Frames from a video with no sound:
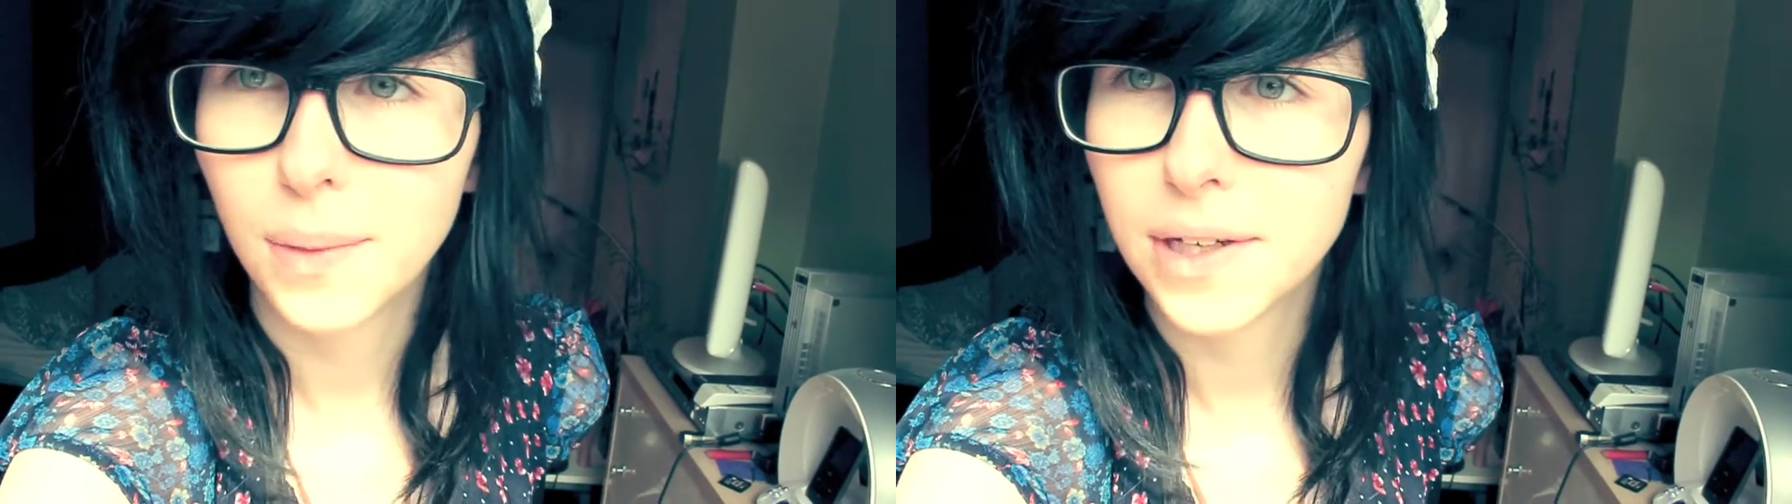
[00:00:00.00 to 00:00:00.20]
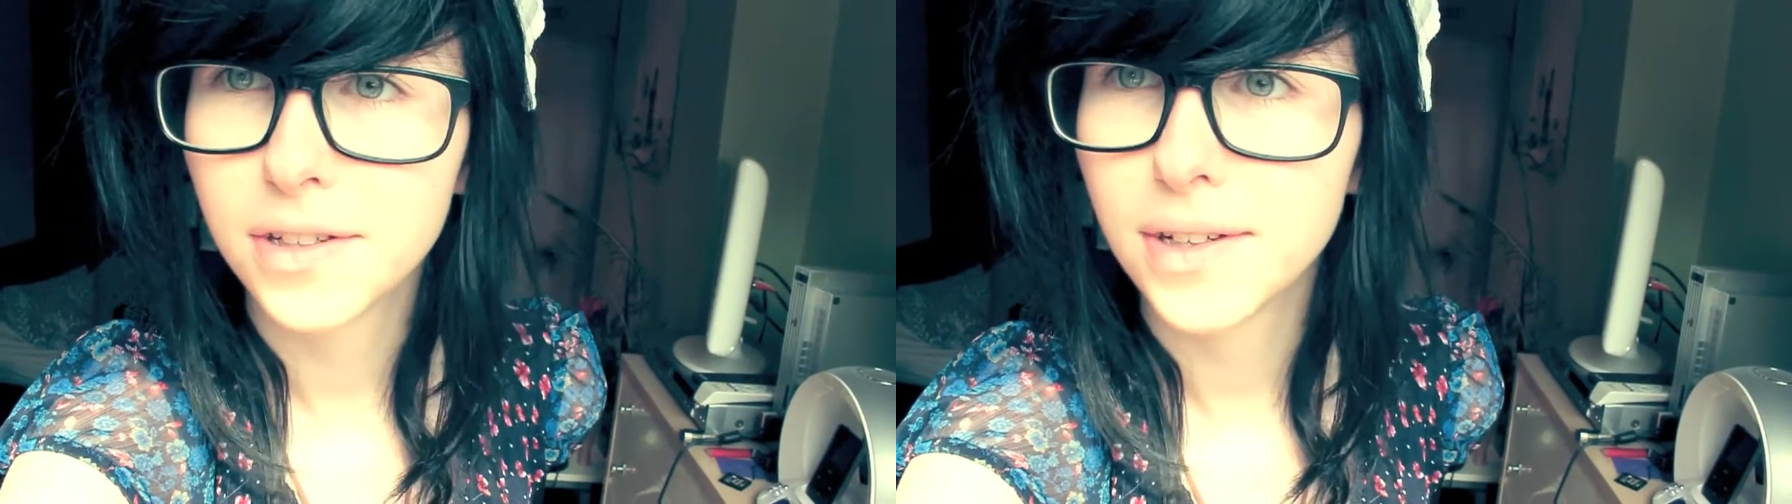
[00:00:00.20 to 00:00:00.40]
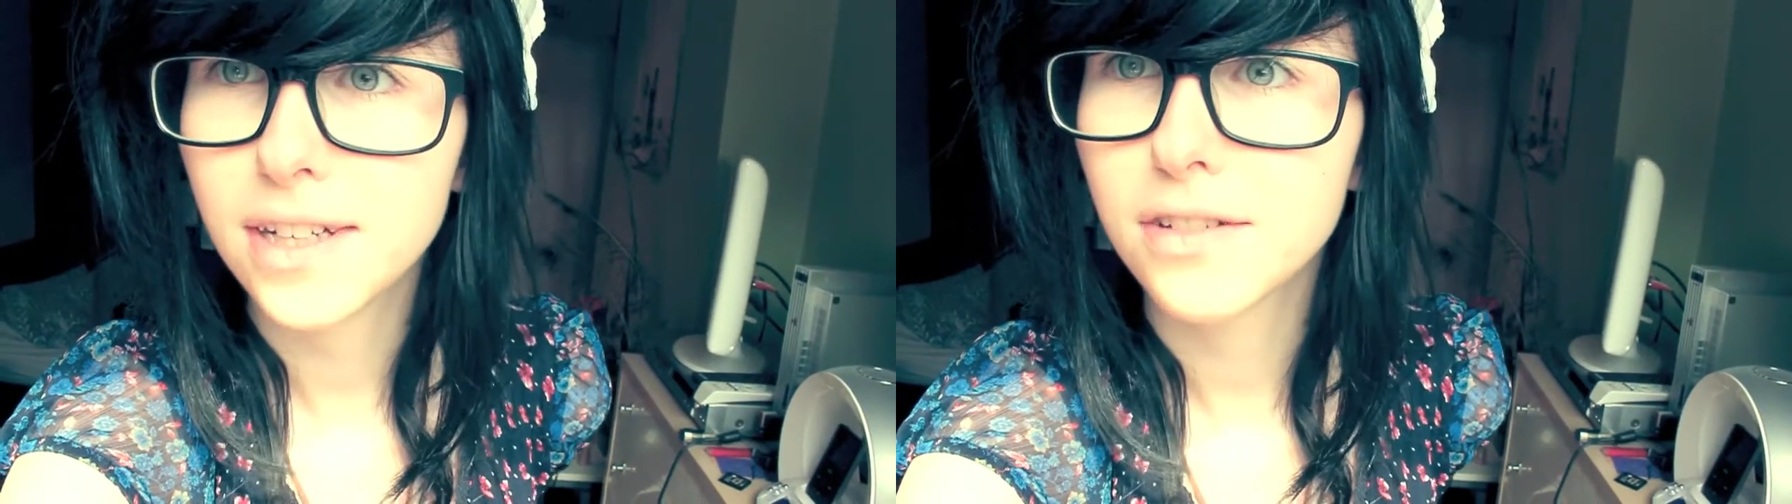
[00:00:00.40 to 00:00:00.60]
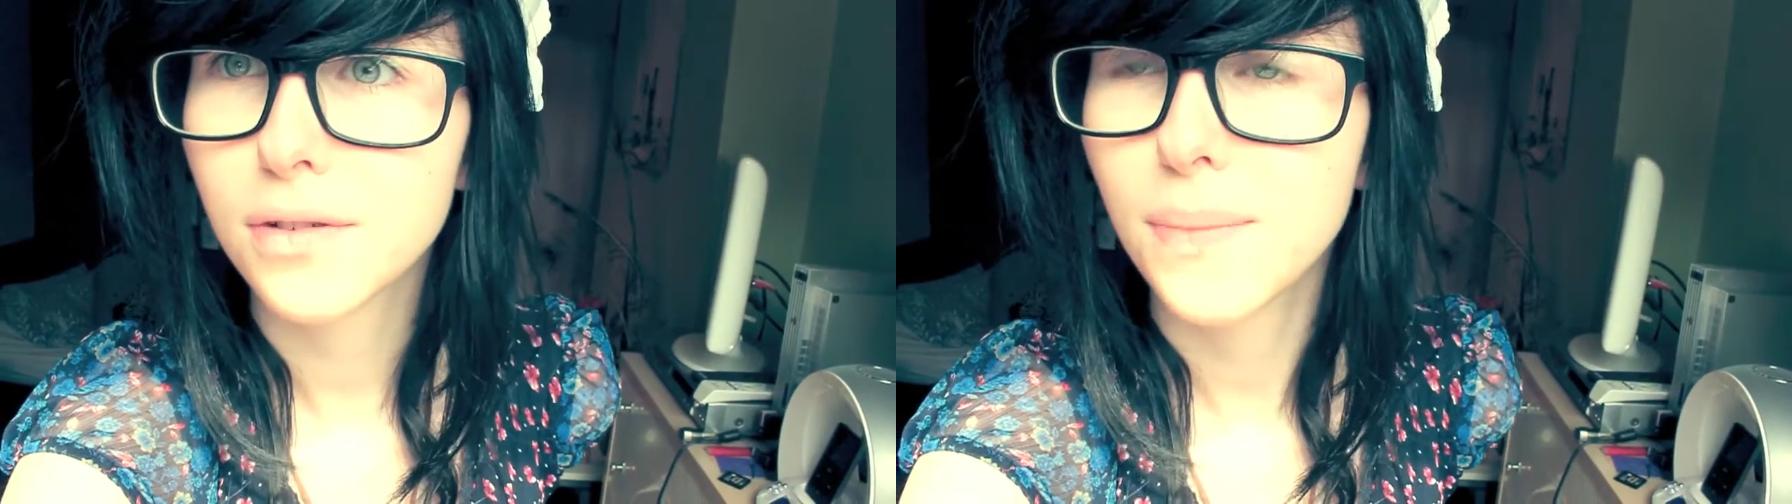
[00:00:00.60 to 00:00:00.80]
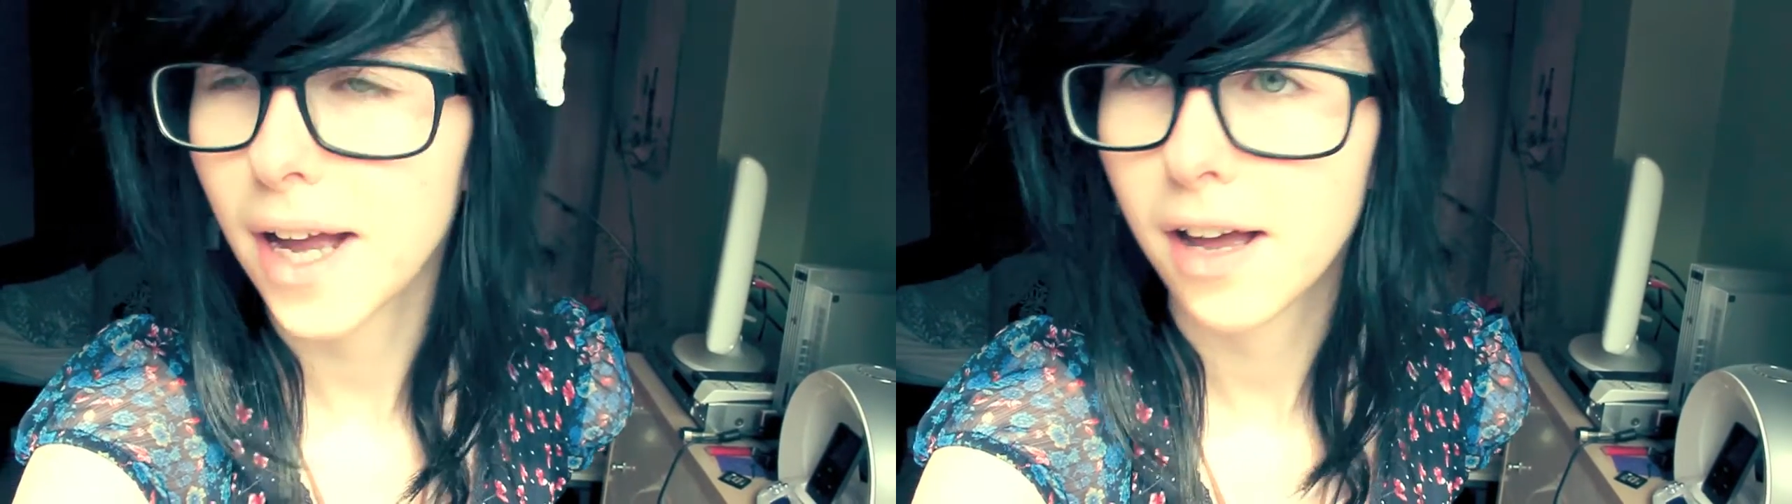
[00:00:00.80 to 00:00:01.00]
I went to It Is
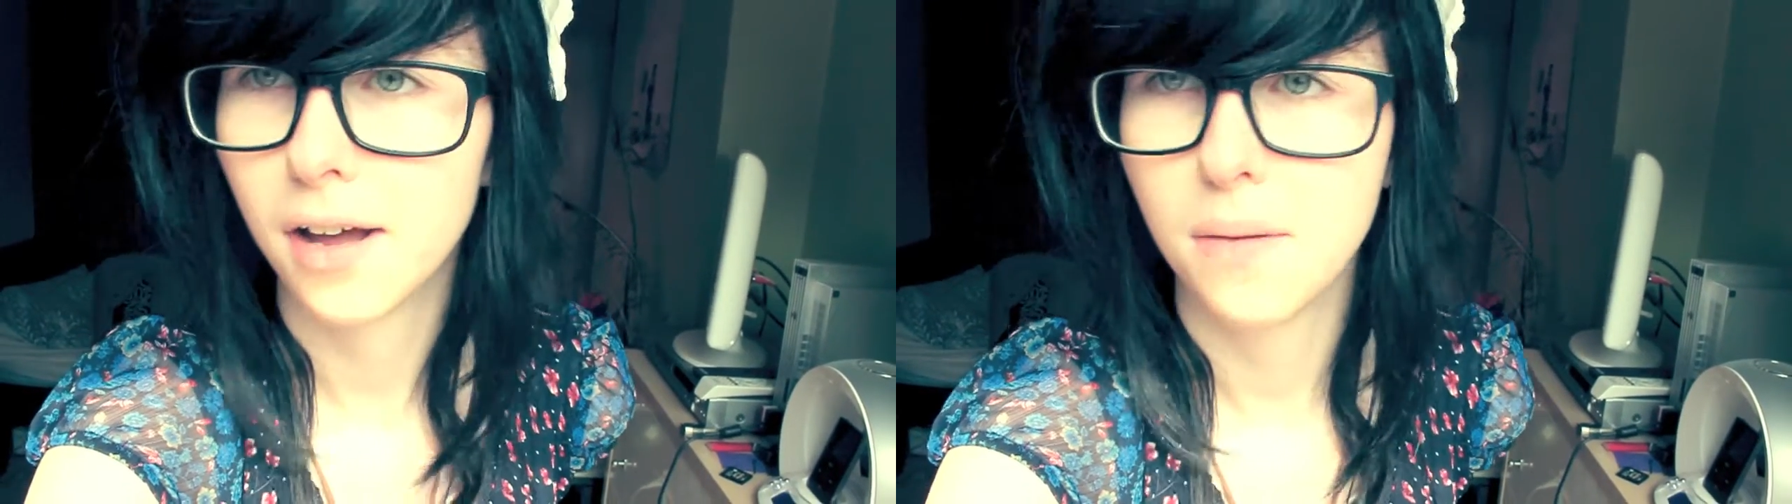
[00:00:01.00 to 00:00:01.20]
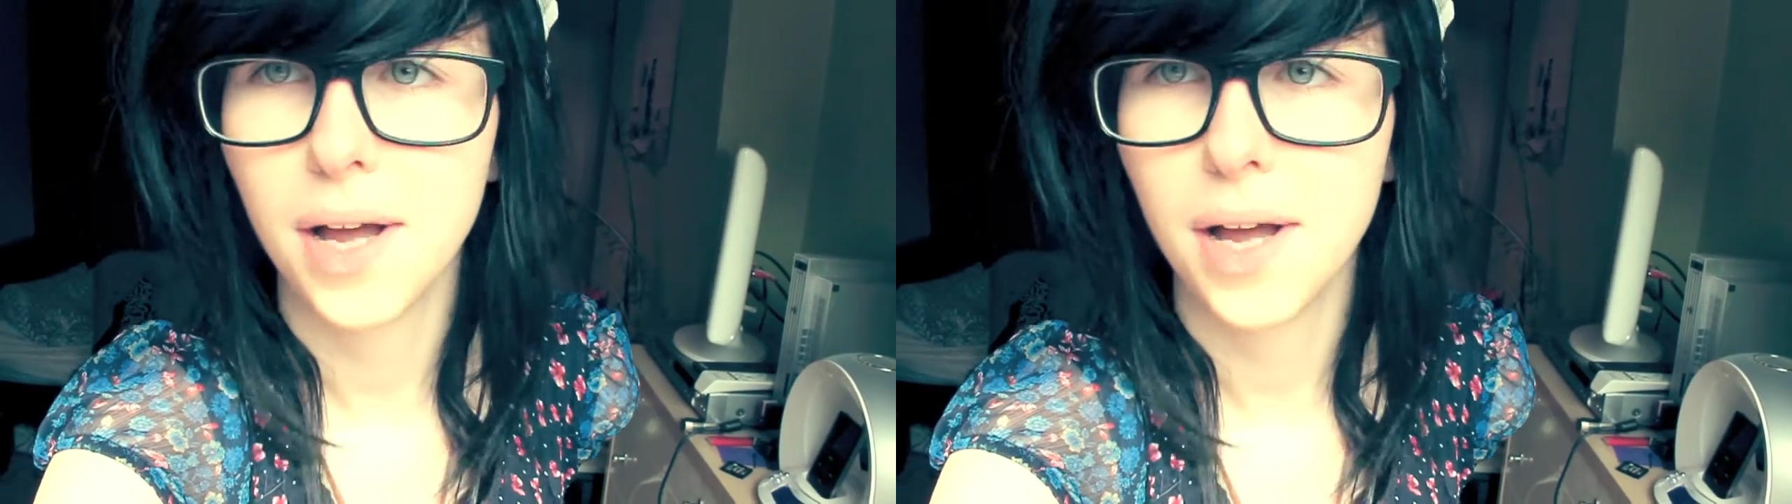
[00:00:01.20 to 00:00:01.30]
Rebecca,